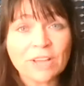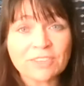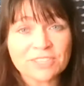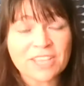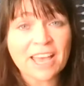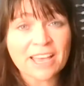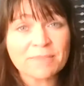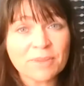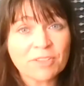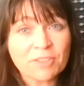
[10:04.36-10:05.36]
the
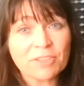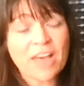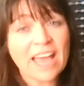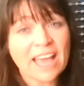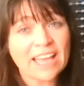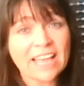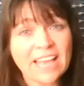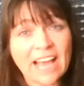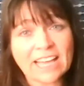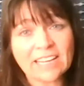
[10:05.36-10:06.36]
same. They
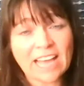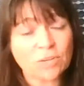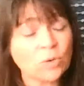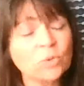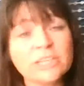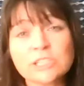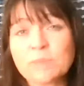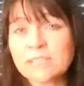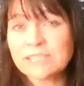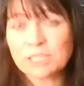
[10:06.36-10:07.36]
had all
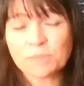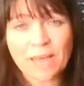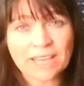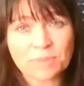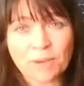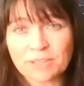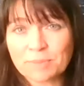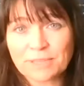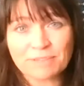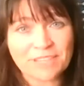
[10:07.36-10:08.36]
expenses paid by the
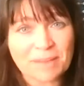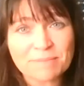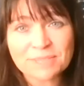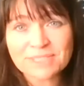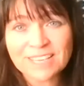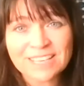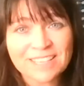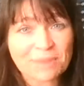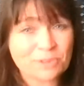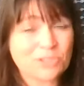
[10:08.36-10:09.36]
Bolivian embassy.
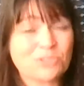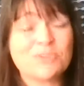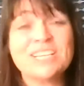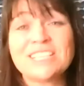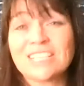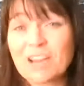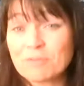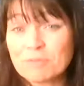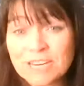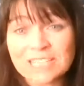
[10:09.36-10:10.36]
They were treated like
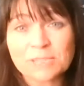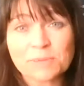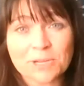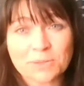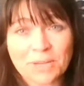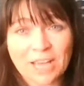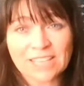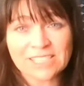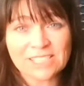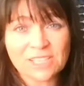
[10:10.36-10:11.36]
really special
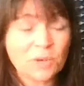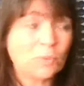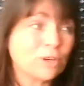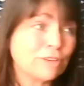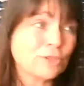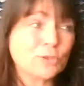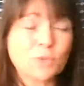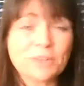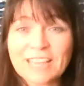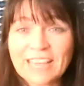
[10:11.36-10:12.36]
guests. Well, of course,
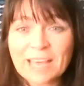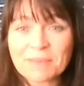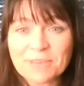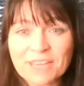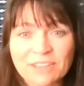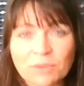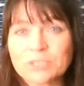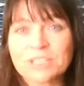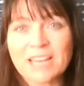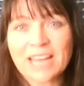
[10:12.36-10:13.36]
when they came here, there
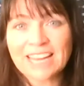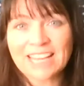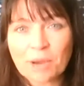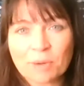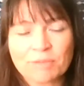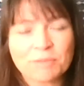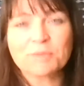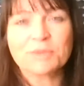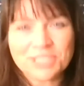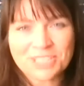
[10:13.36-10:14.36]
wasn't any help from the
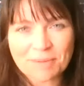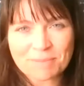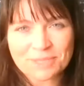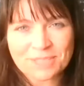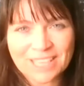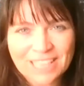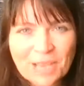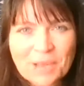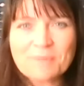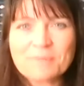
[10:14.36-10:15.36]
British embassy,
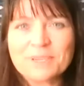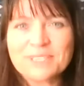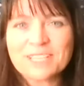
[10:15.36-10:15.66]
but